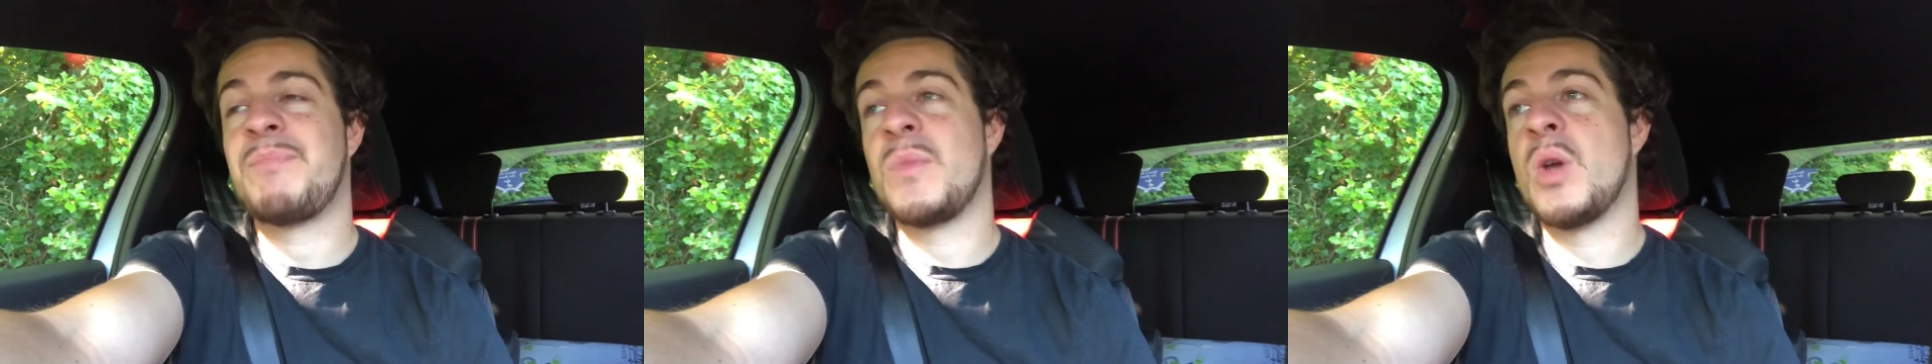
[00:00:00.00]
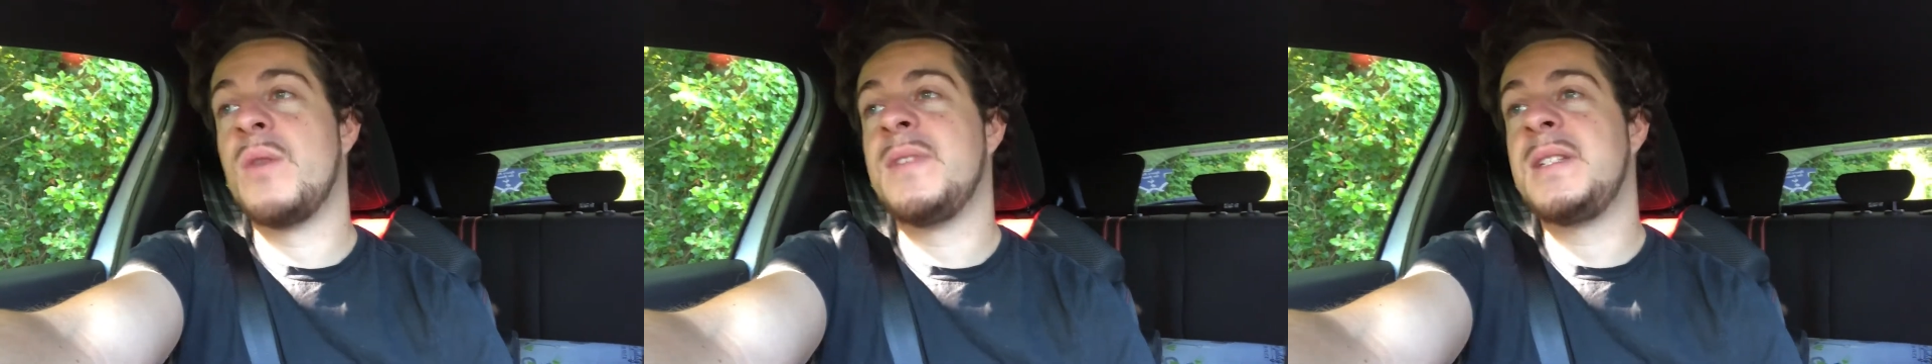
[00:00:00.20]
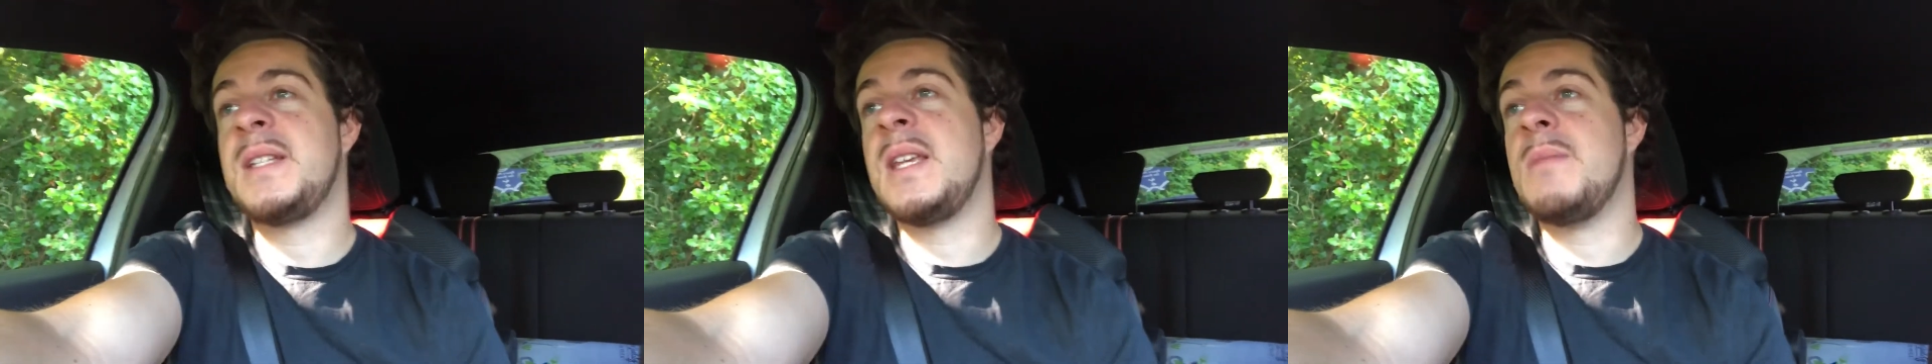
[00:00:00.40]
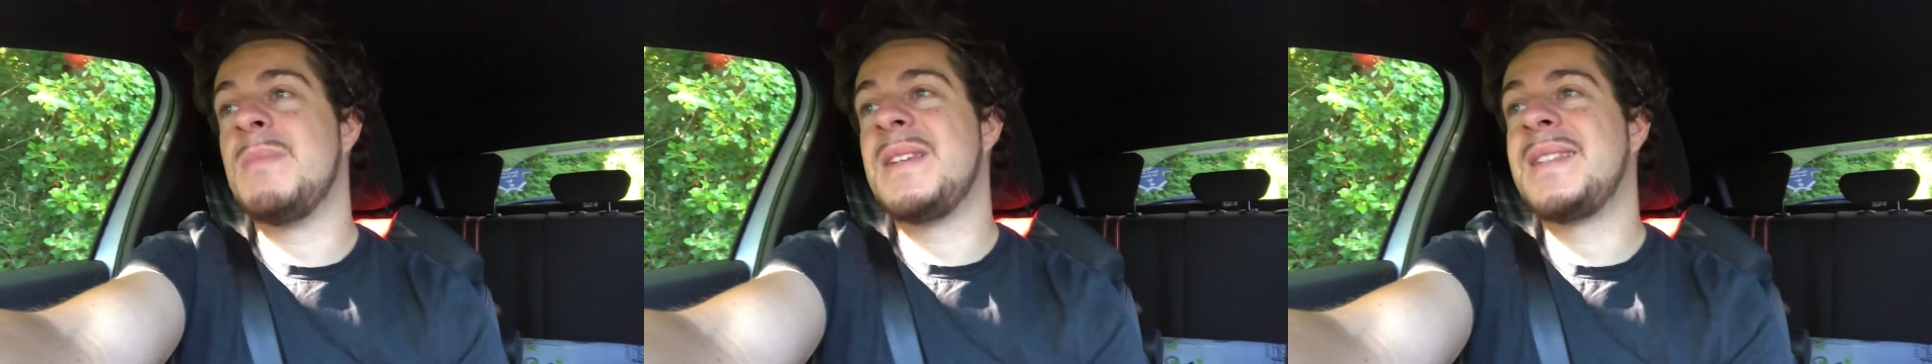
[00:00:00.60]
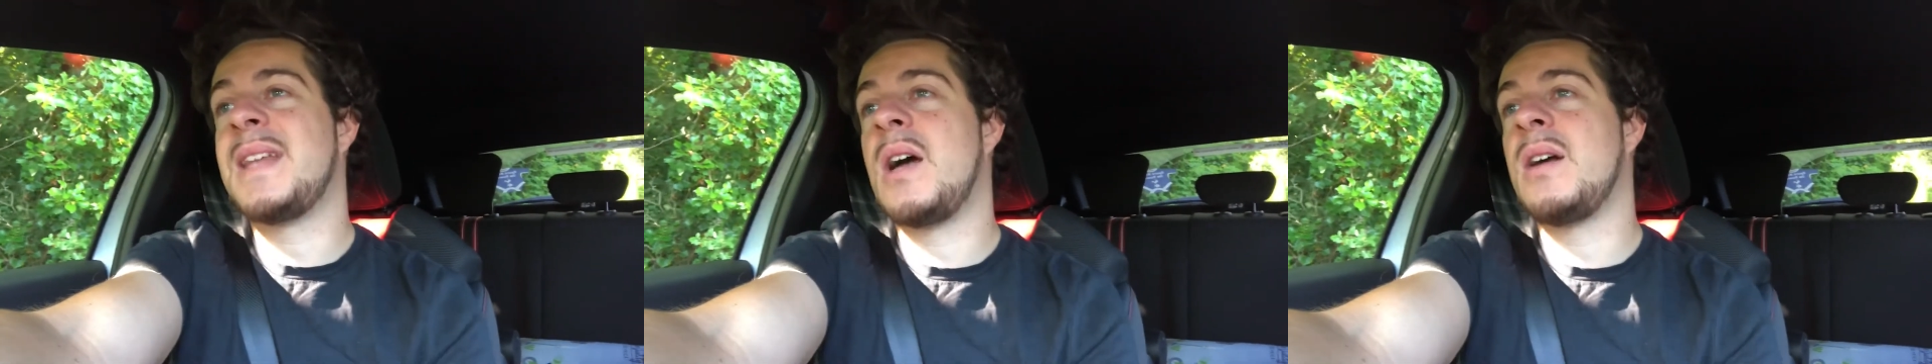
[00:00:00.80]
Obviously he
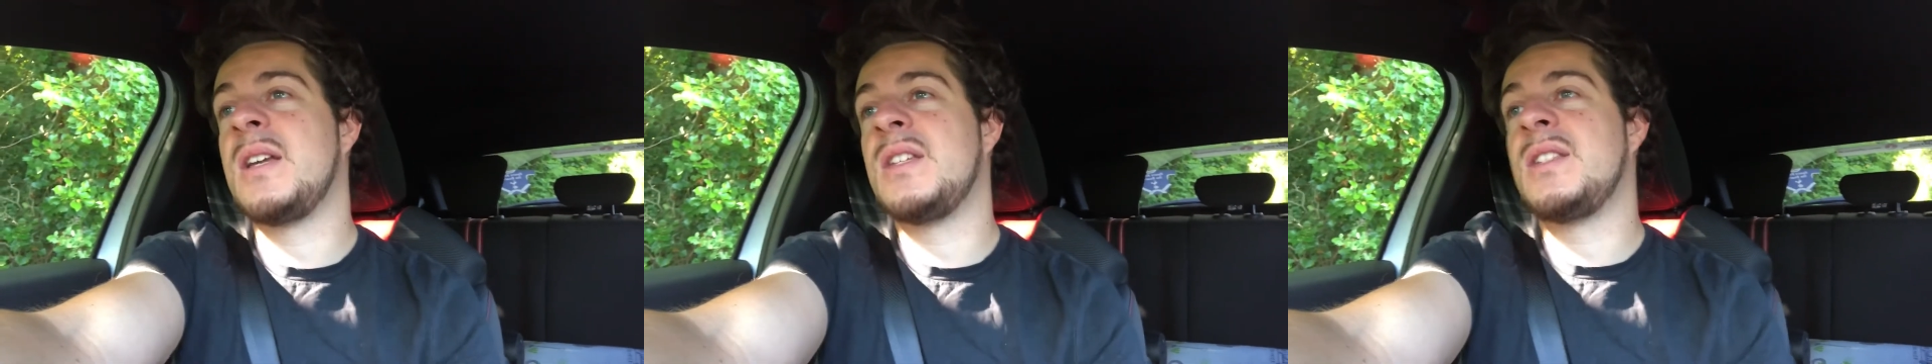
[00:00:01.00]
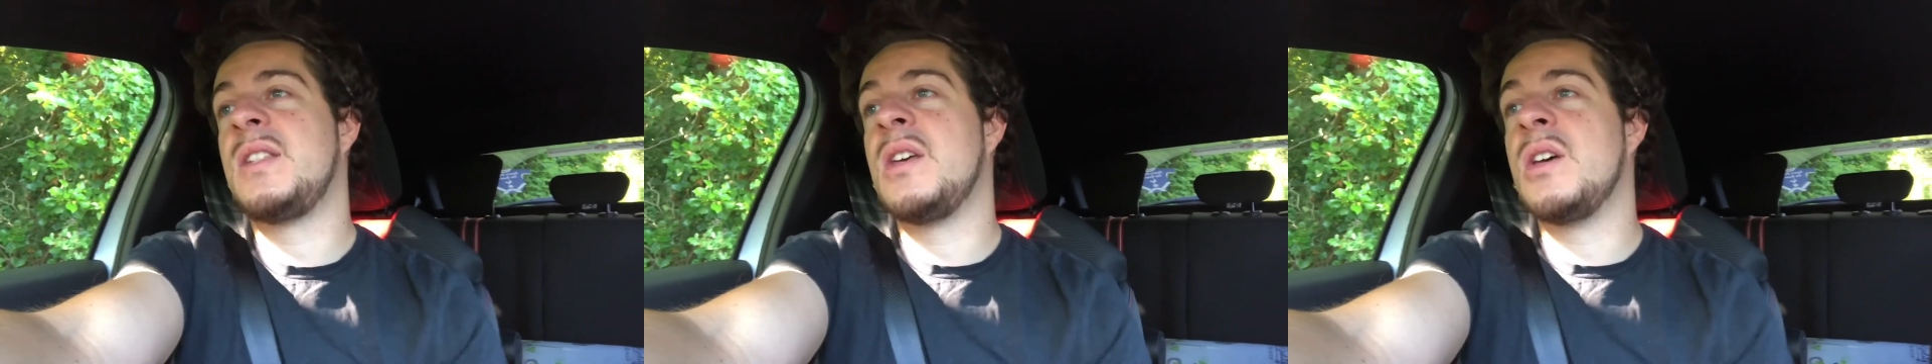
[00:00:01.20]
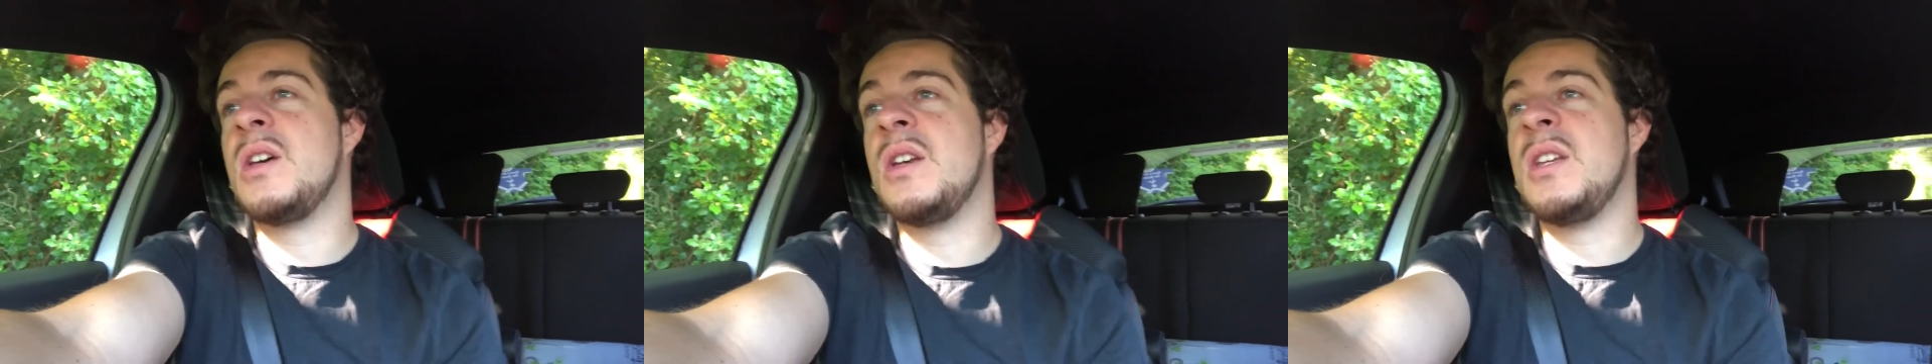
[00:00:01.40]
missed that against the